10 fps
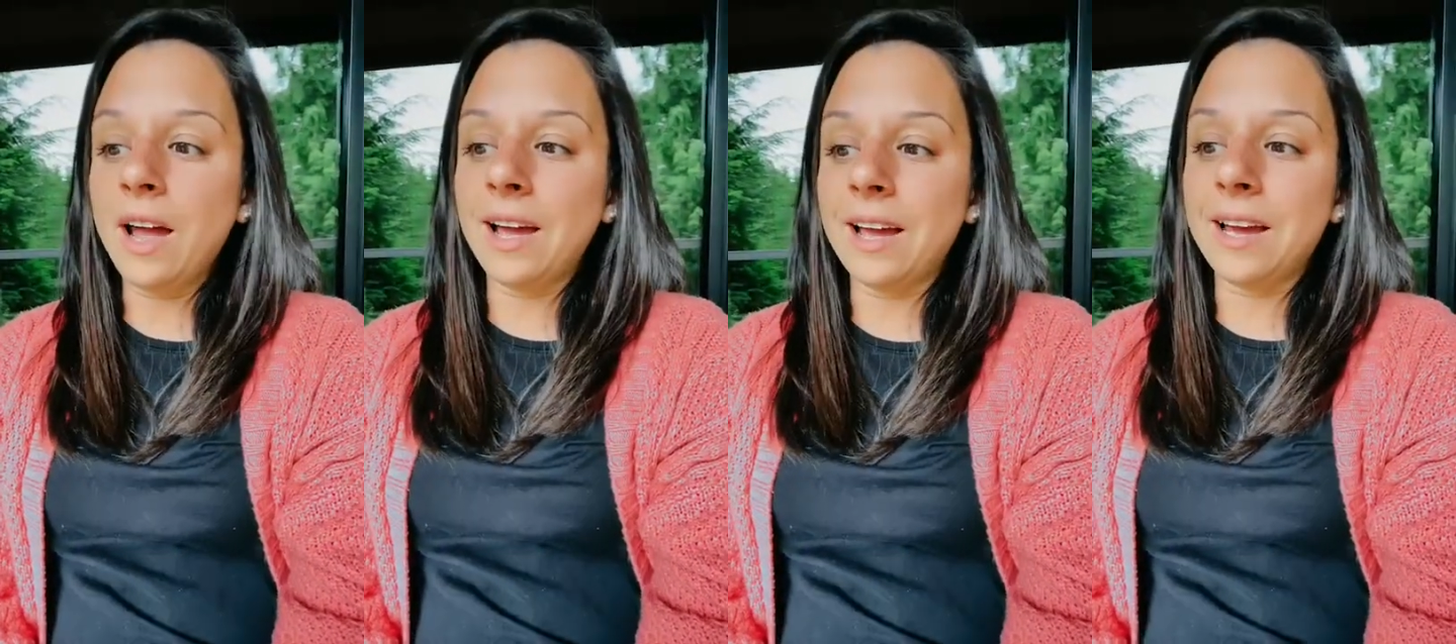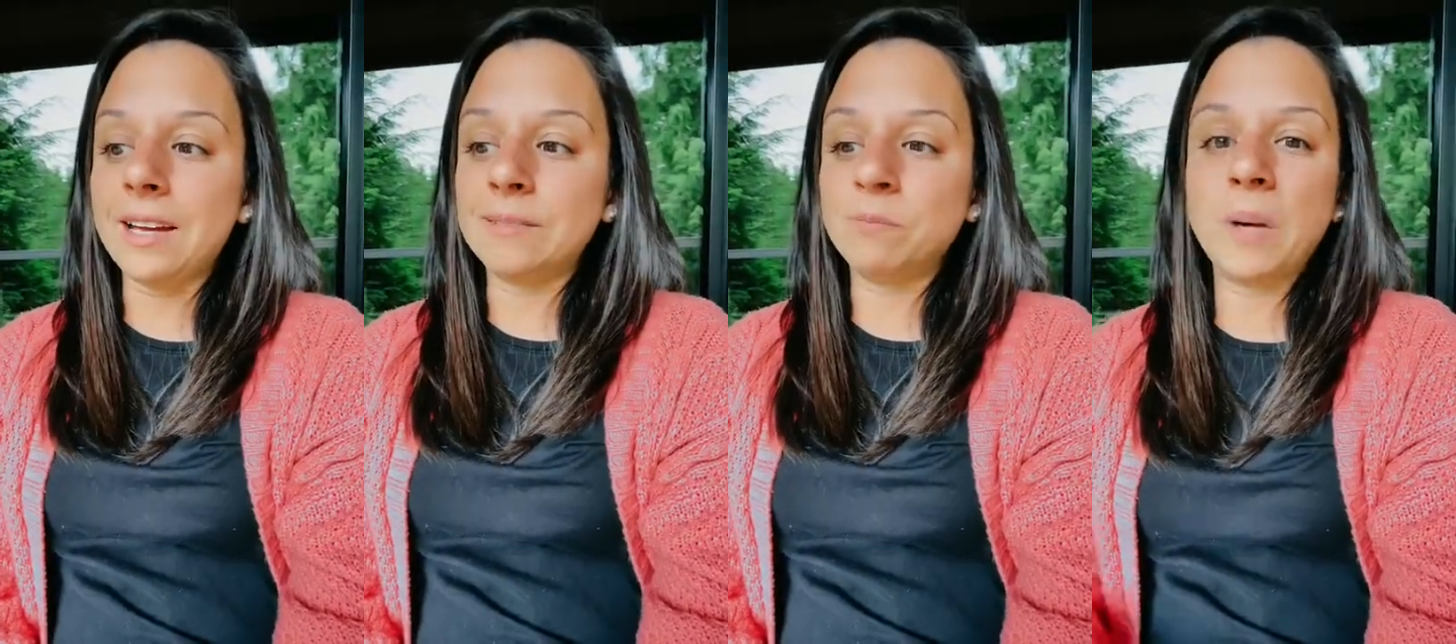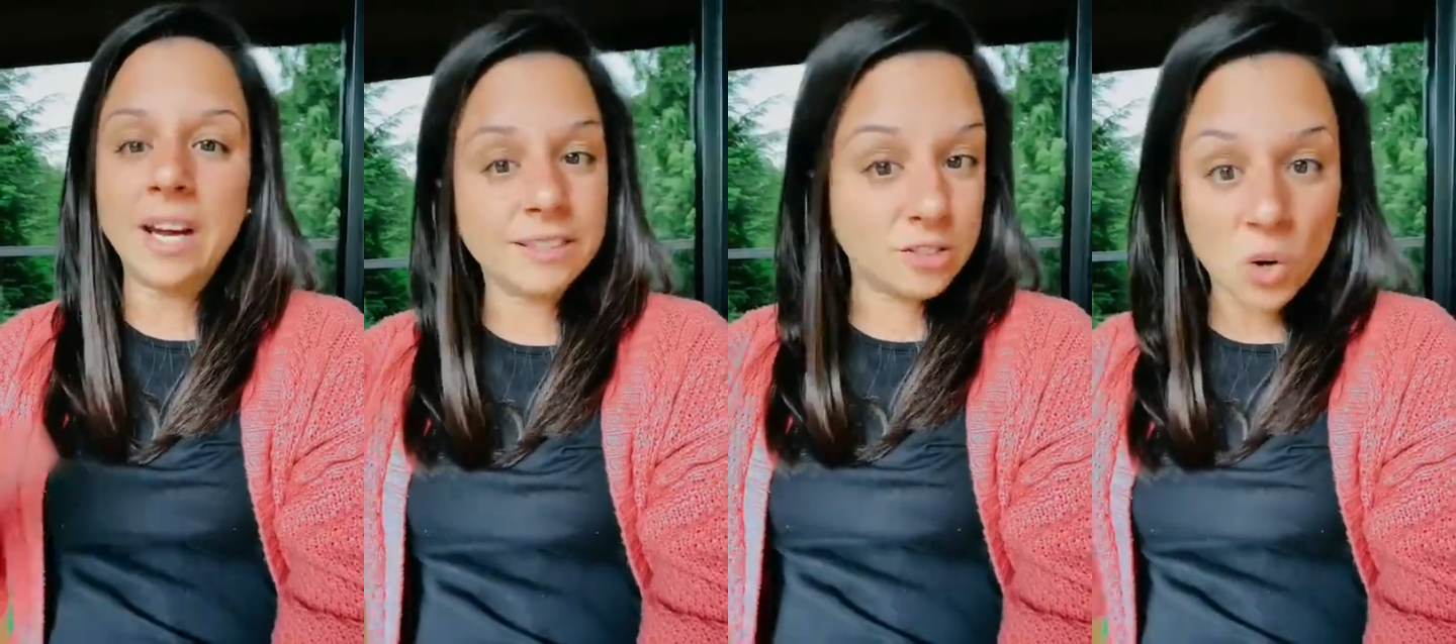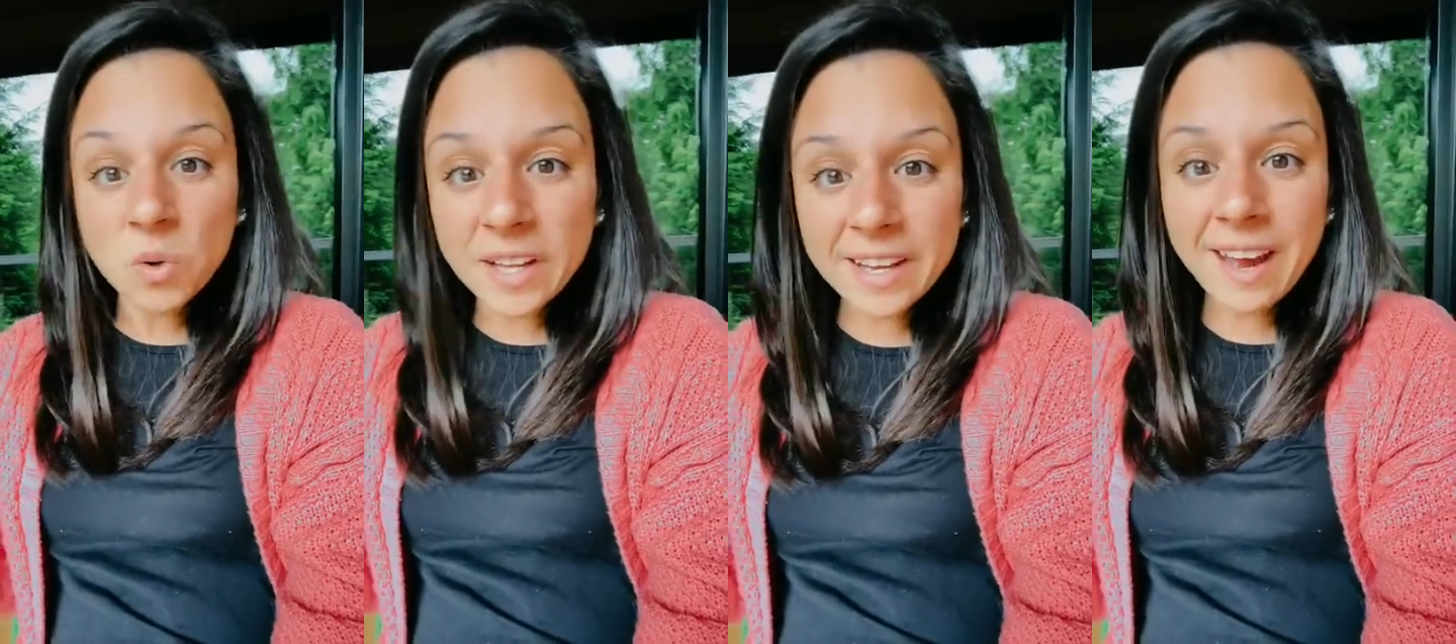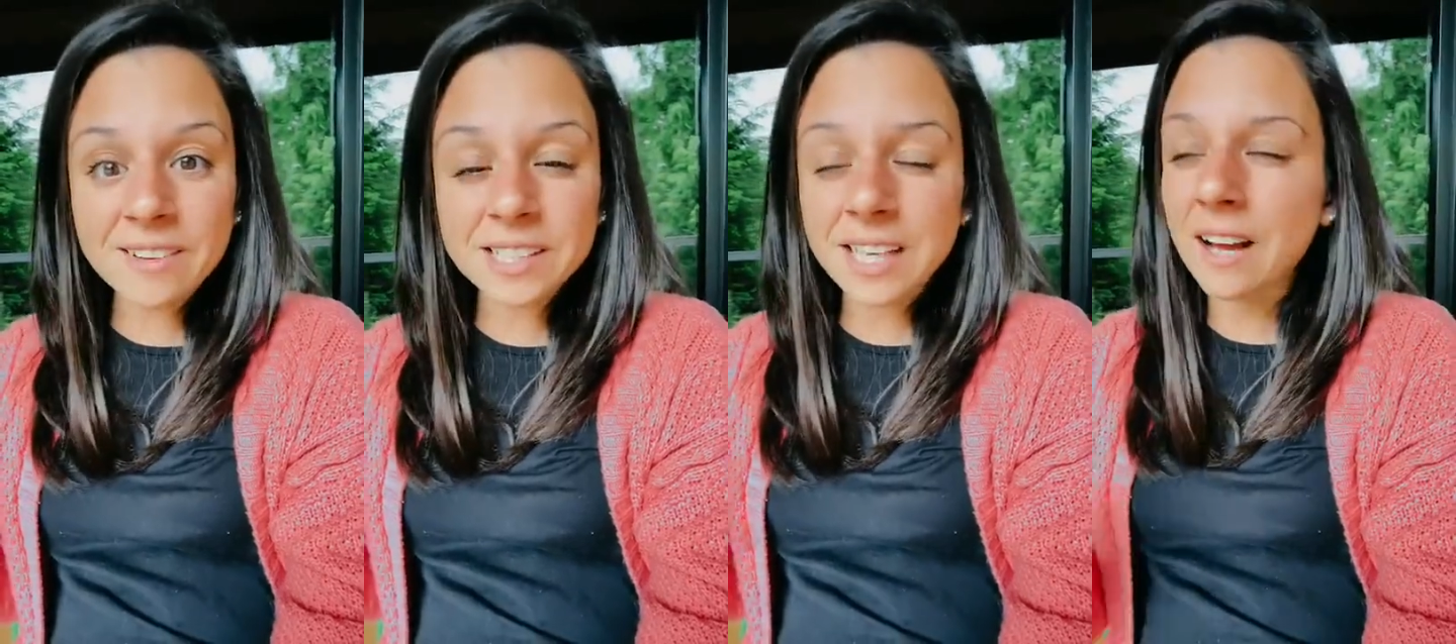And I don't like
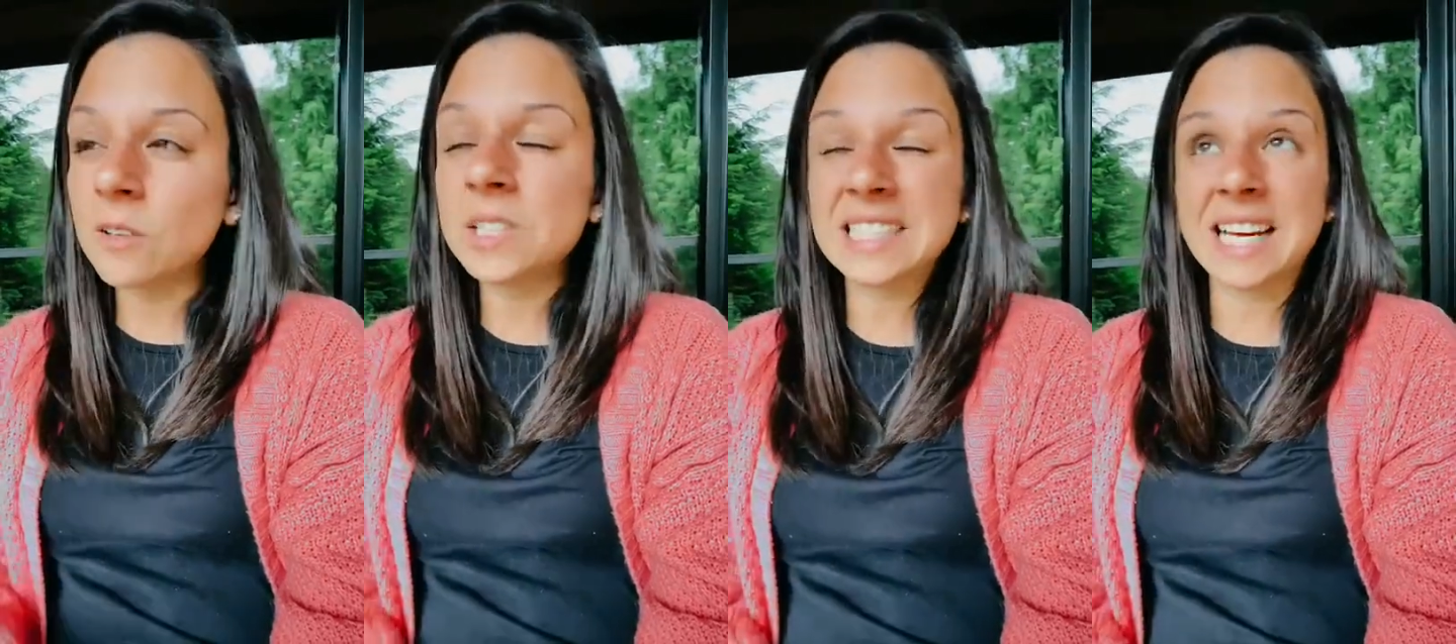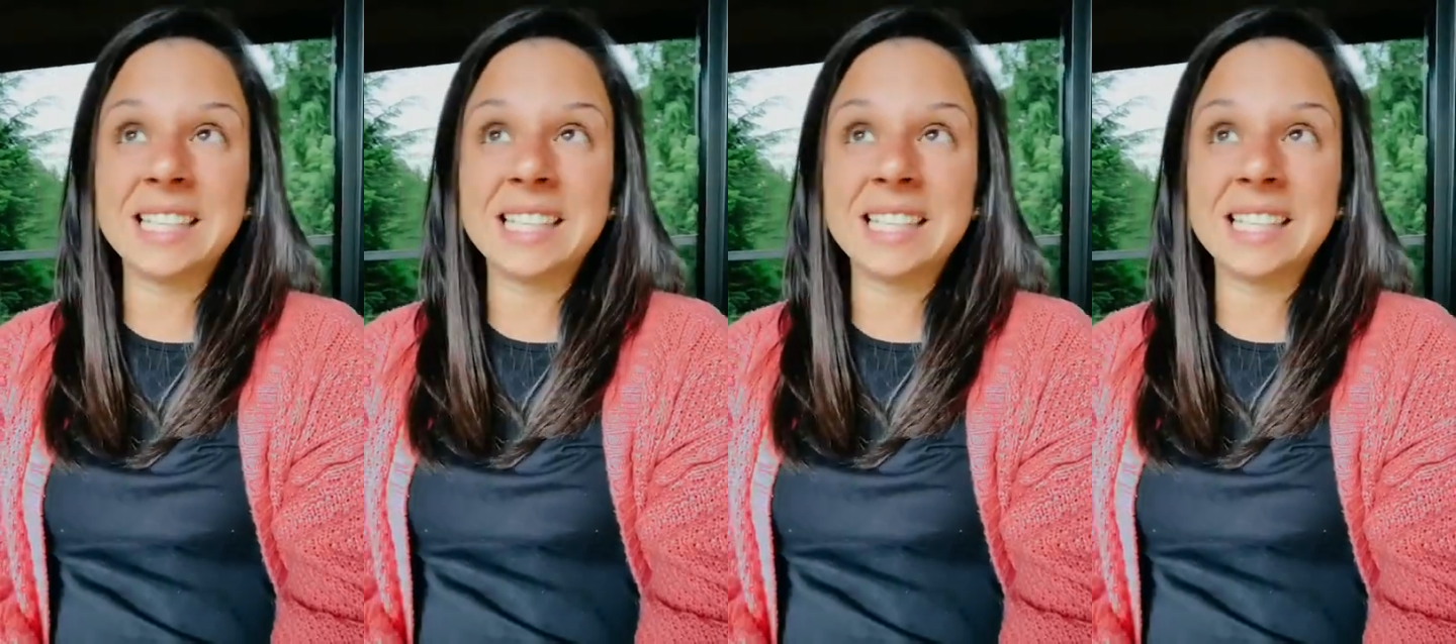counting calories.